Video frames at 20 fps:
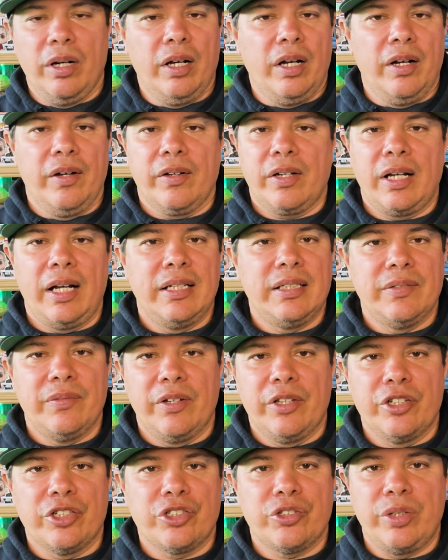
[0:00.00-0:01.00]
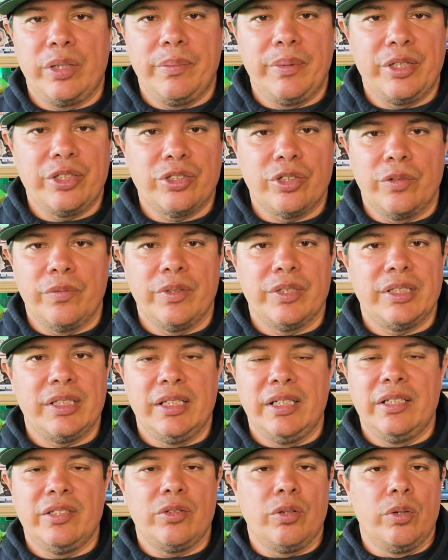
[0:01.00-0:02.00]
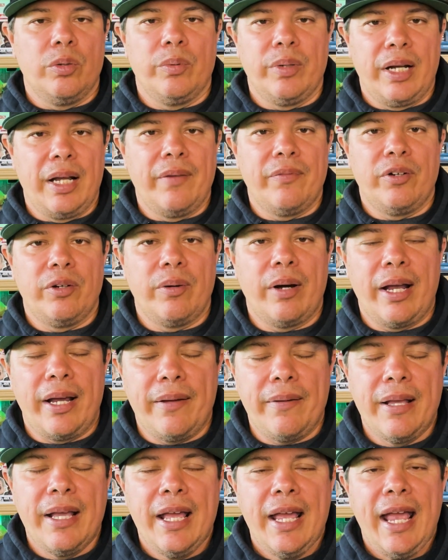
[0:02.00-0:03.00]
all kinds of other streaming services or whatever, right?